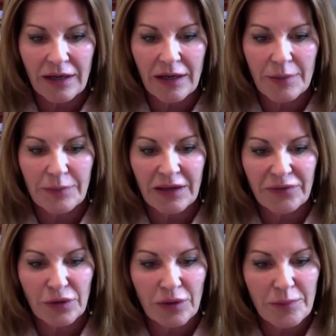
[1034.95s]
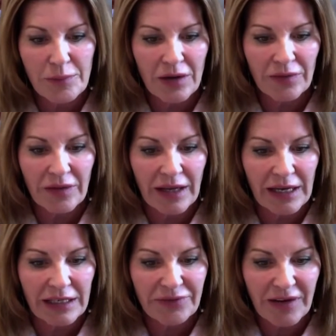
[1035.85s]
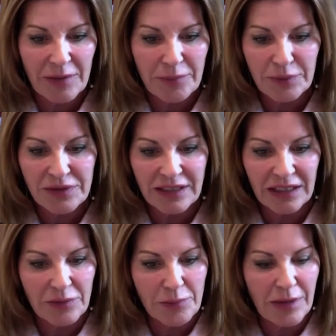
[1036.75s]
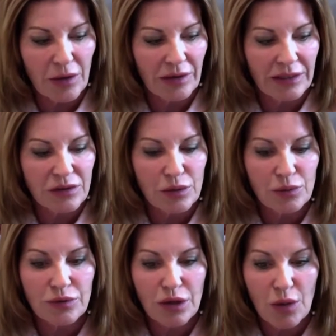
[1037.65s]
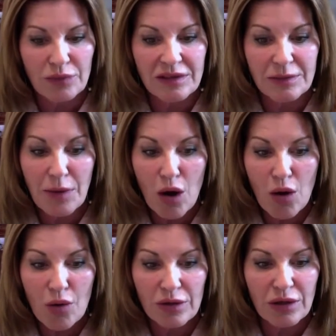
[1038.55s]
If you're among the 85% of Americans who don't smoke,